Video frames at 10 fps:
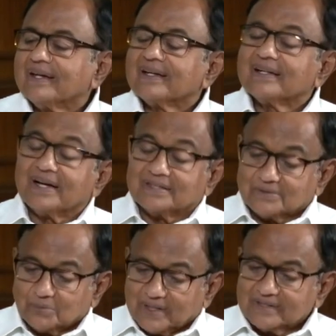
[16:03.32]
Now,
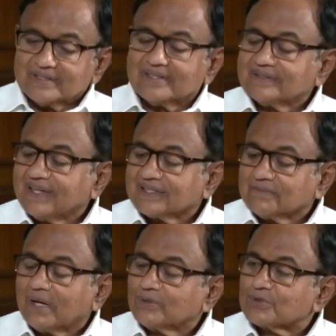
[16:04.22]
whether that
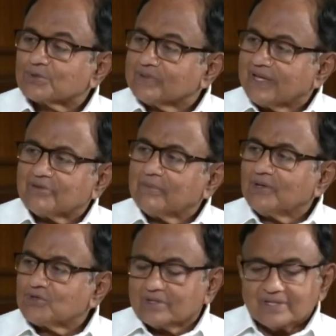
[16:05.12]
amounts to
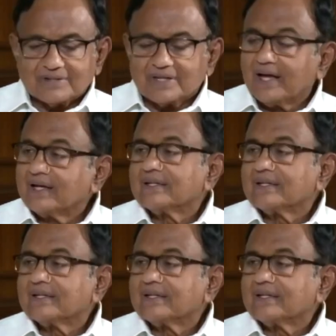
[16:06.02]
defamation,